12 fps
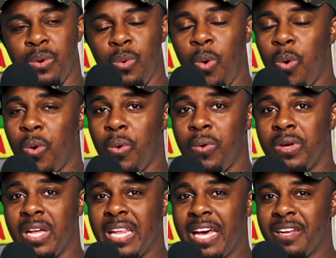whew,
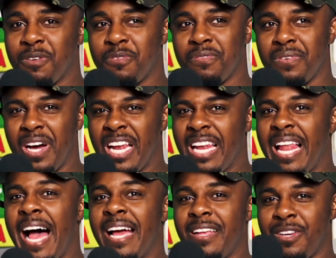a lot of a
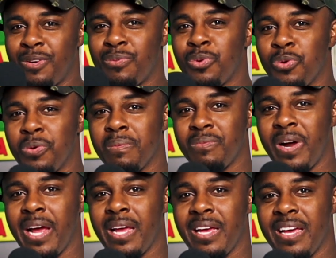lot in the room,
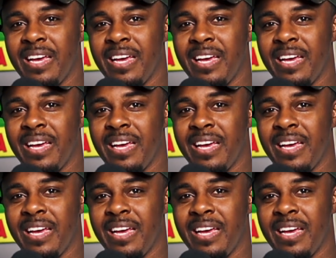right?